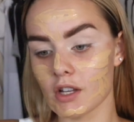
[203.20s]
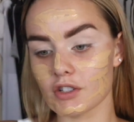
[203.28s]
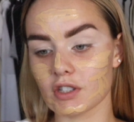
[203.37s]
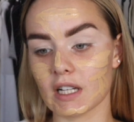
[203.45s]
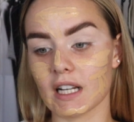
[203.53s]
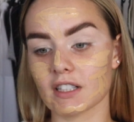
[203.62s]

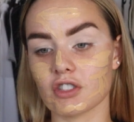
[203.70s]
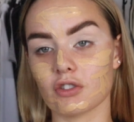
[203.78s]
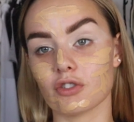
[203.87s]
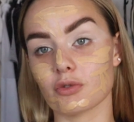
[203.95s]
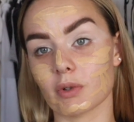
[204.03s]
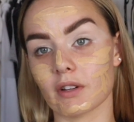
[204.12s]
So I like to
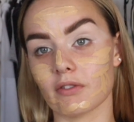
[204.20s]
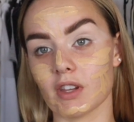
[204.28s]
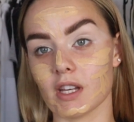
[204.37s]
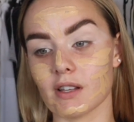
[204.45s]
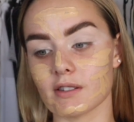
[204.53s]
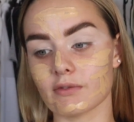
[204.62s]
use one of
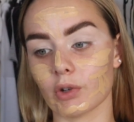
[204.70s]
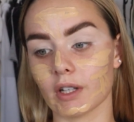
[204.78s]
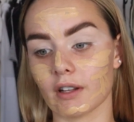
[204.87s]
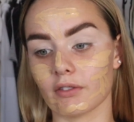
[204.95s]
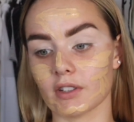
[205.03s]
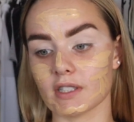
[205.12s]
these for an
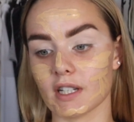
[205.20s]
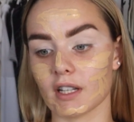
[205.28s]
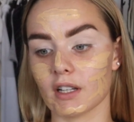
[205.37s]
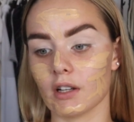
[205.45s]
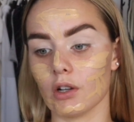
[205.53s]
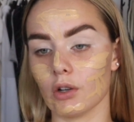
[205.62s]

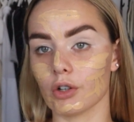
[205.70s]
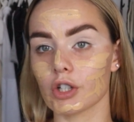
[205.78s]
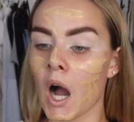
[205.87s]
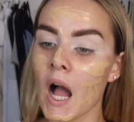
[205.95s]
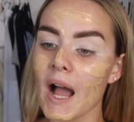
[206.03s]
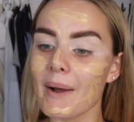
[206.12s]
everyday
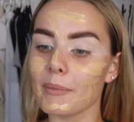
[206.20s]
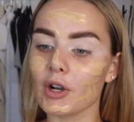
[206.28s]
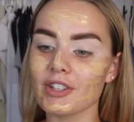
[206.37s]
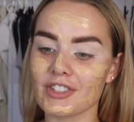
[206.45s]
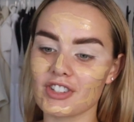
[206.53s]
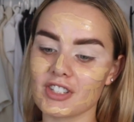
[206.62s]
look
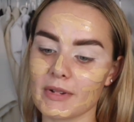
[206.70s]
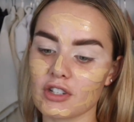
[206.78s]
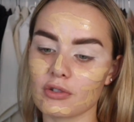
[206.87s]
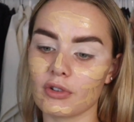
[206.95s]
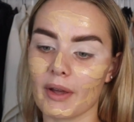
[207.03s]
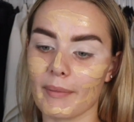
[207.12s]
because it just
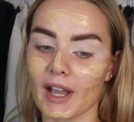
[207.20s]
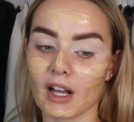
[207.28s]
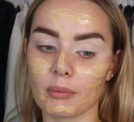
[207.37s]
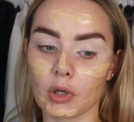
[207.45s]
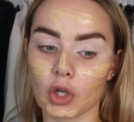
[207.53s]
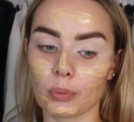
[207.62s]
makes your
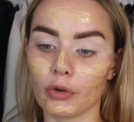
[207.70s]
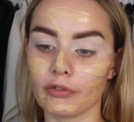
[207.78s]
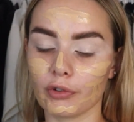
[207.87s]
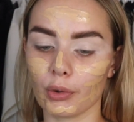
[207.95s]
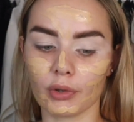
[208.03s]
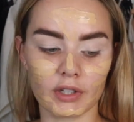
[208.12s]
makeup look more
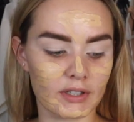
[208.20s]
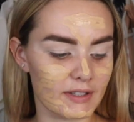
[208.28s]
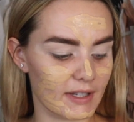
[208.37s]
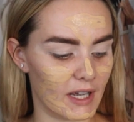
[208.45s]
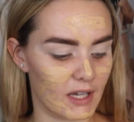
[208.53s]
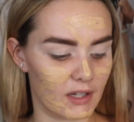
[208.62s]

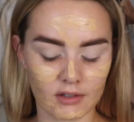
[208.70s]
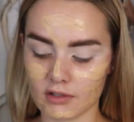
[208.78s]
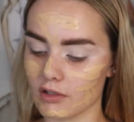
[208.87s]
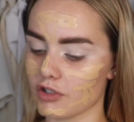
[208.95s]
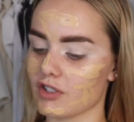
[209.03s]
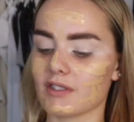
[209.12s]
flawless and
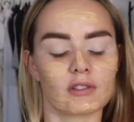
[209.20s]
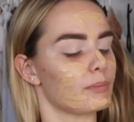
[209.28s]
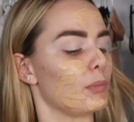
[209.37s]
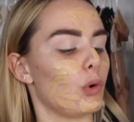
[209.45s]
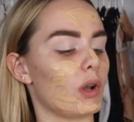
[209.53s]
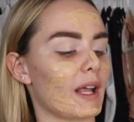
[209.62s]
just
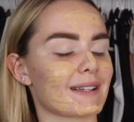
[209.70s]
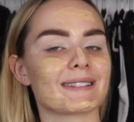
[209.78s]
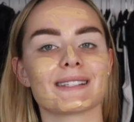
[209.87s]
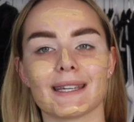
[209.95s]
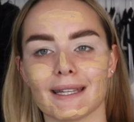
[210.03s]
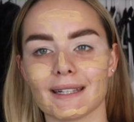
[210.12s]
more like
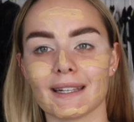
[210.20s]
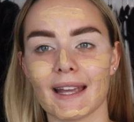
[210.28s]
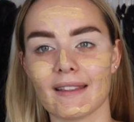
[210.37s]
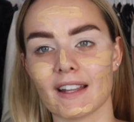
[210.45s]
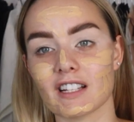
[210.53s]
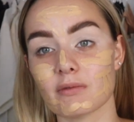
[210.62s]
skin,
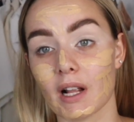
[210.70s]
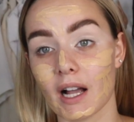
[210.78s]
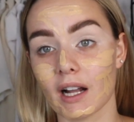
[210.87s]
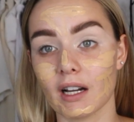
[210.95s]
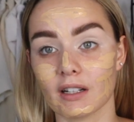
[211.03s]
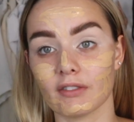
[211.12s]
and that's what
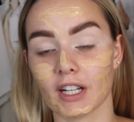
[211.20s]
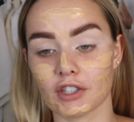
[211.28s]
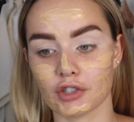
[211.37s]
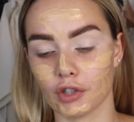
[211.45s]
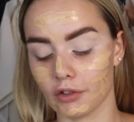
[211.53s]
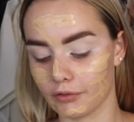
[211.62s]
I kind of like
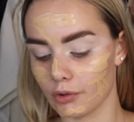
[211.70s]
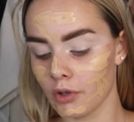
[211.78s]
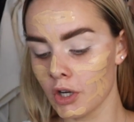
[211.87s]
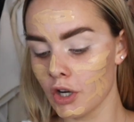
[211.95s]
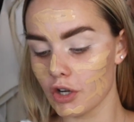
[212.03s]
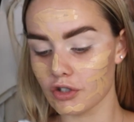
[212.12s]
to go for.
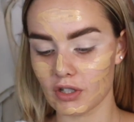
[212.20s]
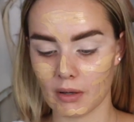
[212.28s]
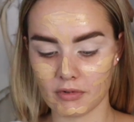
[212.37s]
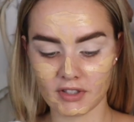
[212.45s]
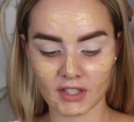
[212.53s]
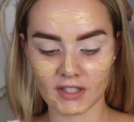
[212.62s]
So
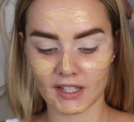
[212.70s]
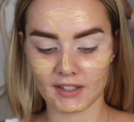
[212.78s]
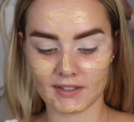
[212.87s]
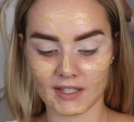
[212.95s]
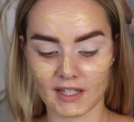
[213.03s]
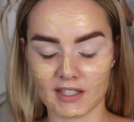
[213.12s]
I'm just going to take
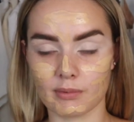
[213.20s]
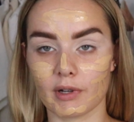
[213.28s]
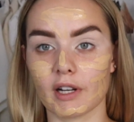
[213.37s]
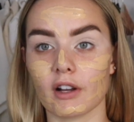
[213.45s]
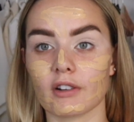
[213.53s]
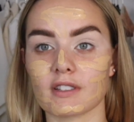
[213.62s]
a setting
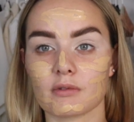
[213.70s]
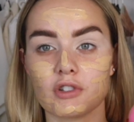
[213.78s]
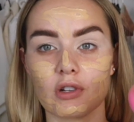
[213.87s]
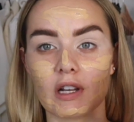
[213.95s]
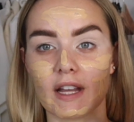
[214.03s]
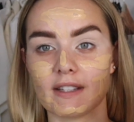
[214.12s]
spray now because I'm
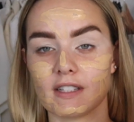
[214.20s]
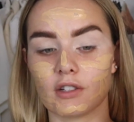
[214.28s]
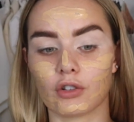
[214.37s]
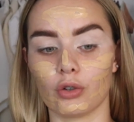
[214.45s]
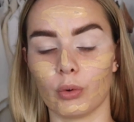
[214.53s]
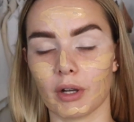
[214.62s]
too lazy to
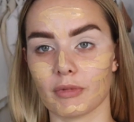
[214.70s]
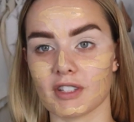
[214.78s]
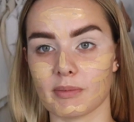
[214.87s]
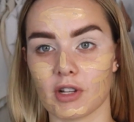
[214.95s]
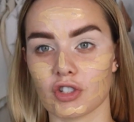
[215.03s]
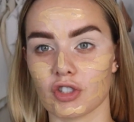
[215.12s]
go wet my
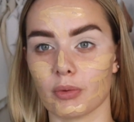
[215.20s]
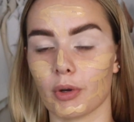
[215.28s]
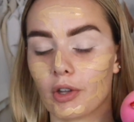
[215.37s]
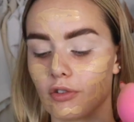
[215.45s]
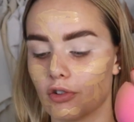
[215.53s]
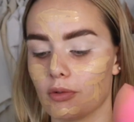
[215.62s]
sponge in the
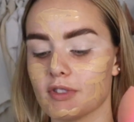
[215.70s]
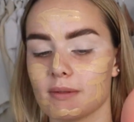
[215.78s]
bathroom.